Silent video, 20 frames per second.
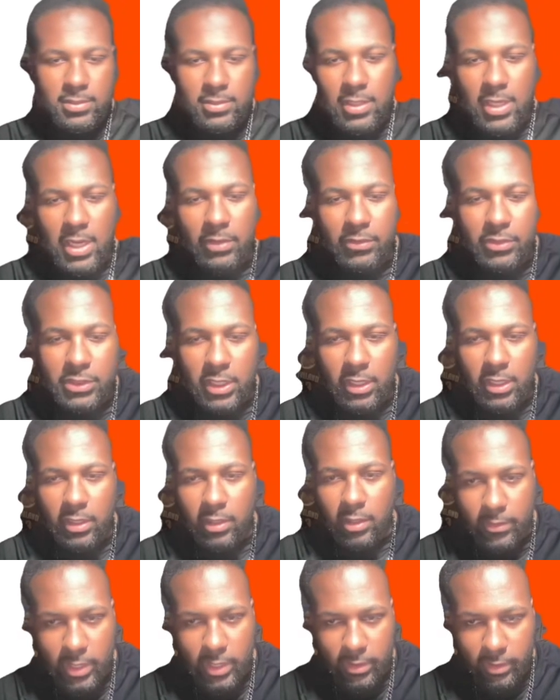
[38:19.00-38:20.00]
I'm just kidding.
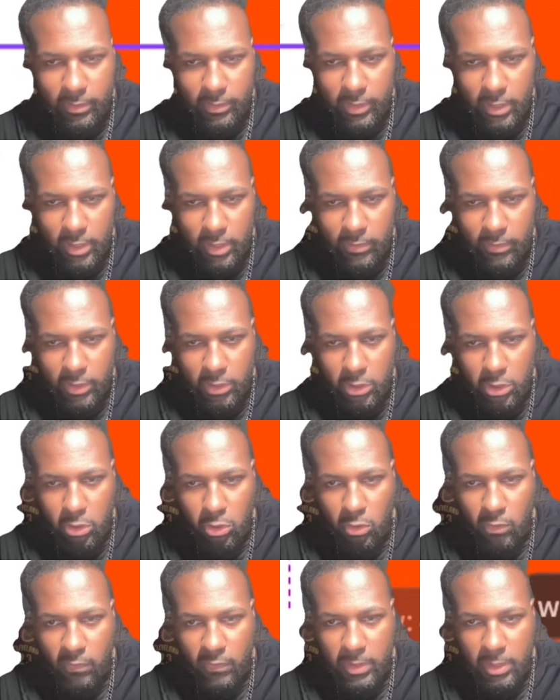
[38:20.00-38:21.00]
I'm not gonna
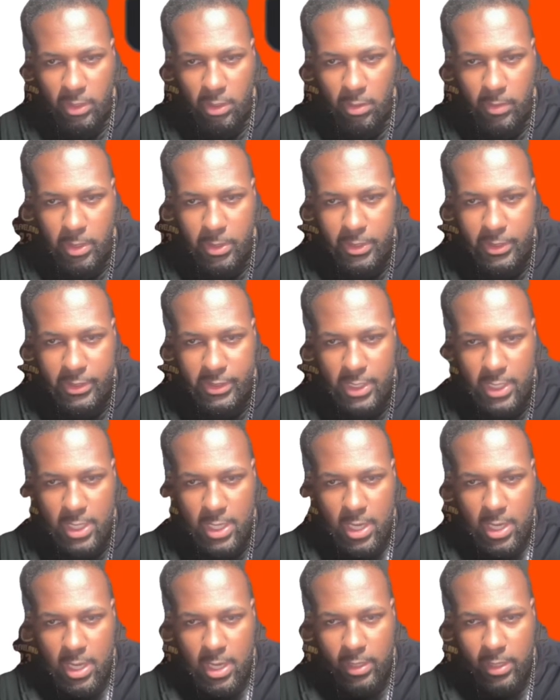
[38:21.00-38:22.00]
overthink about this.
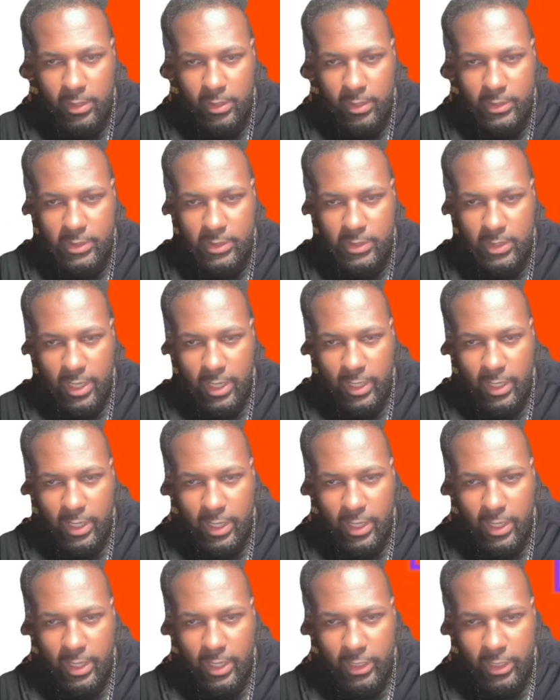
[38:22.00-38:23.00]
As I
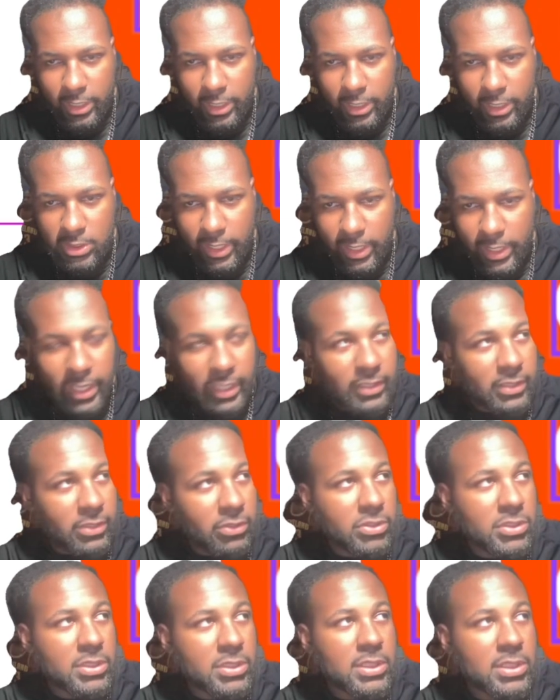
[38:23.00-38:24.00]
could see,
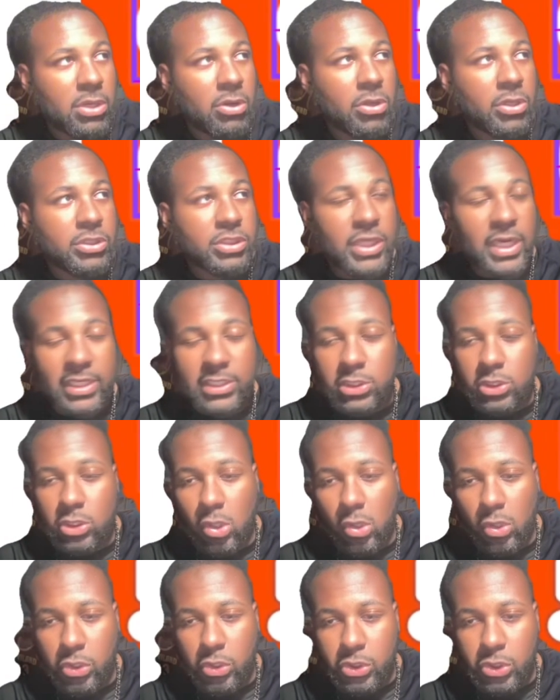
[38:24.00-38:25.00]
there's a scenario Jackson
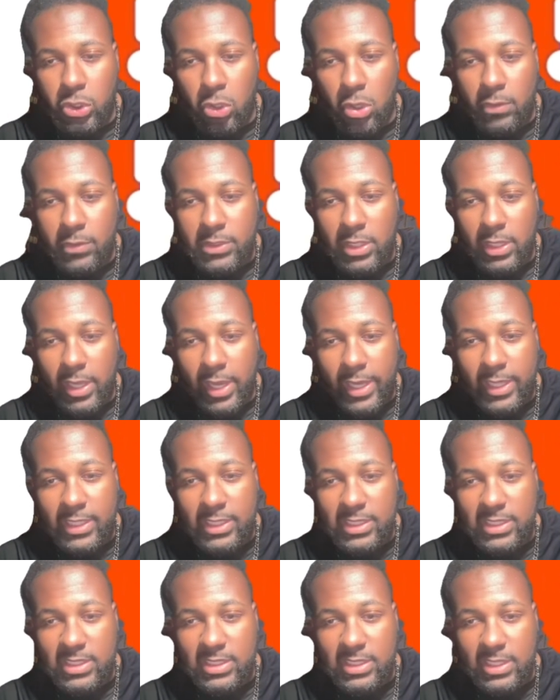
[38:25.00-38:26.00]
Dart looks good. I
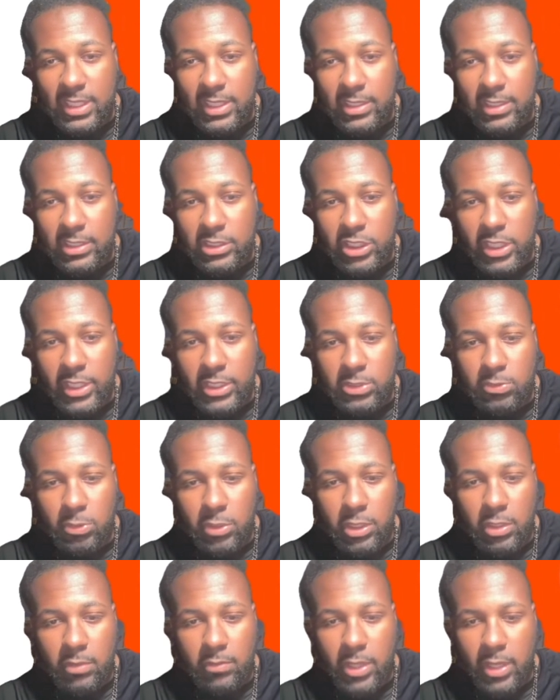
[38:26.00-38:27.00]
could see the Giants
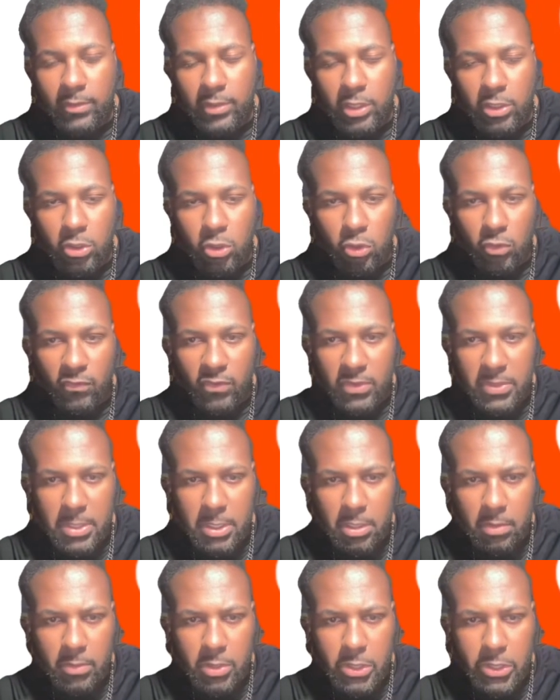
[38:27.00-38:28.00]
winning, but I'm not gonna
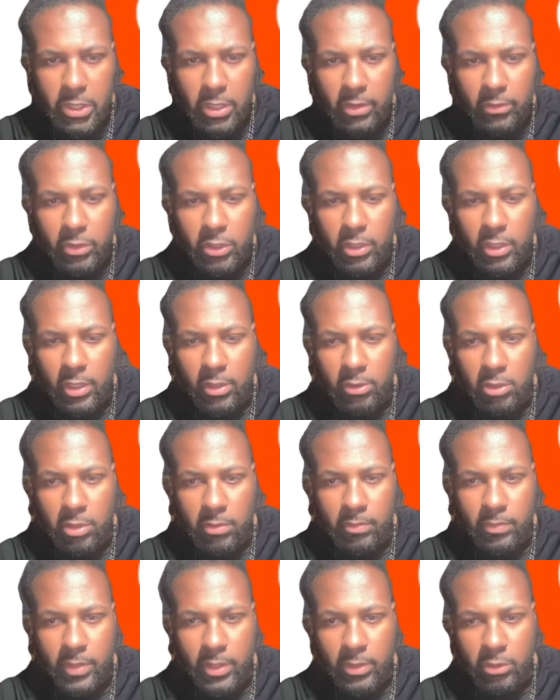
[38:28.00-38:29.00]
overthink about it. I'm
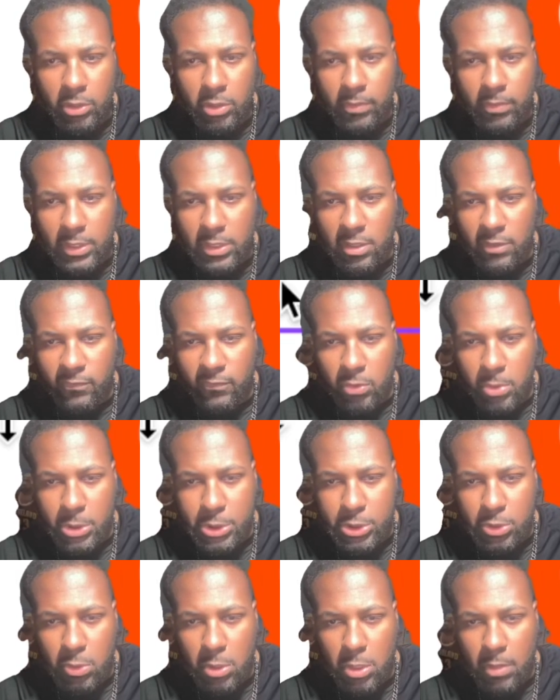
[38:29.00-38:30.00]
gonna pick Denver in
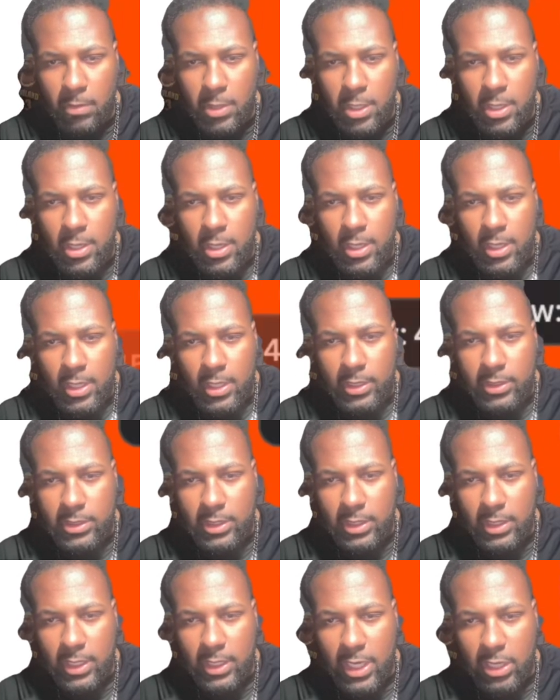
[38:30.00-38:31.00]
this game. It's
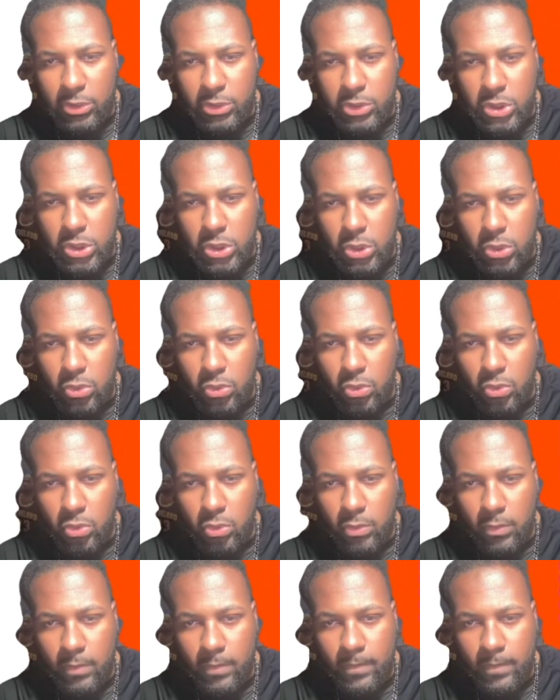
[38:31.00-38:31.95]
in the altitude.